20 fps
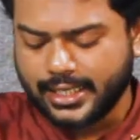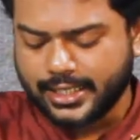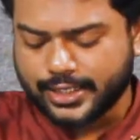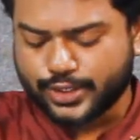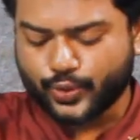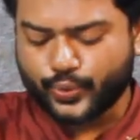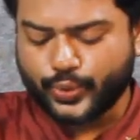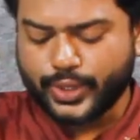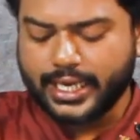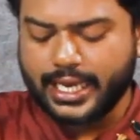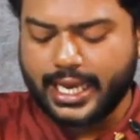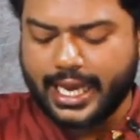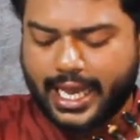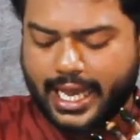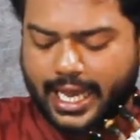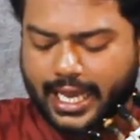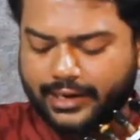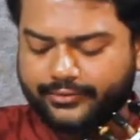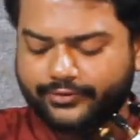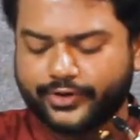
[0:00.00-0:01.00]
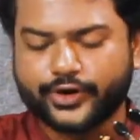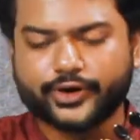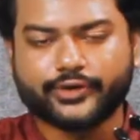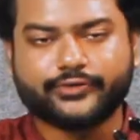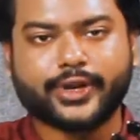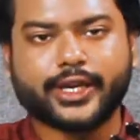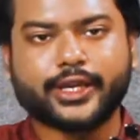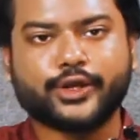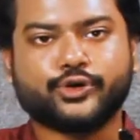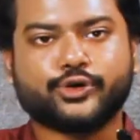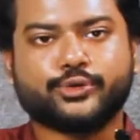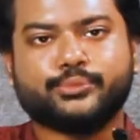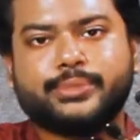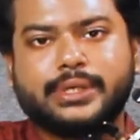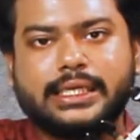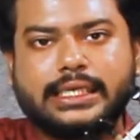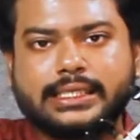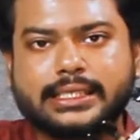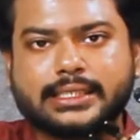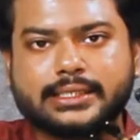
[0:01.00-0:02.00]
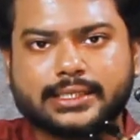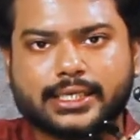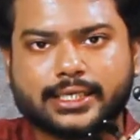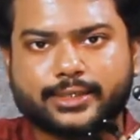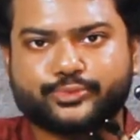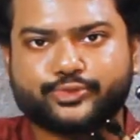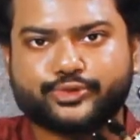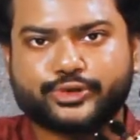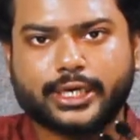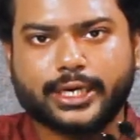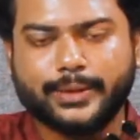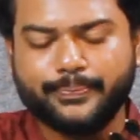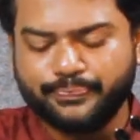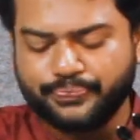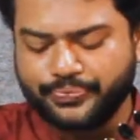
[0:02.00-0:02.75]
So we have our very own built-in tanpura.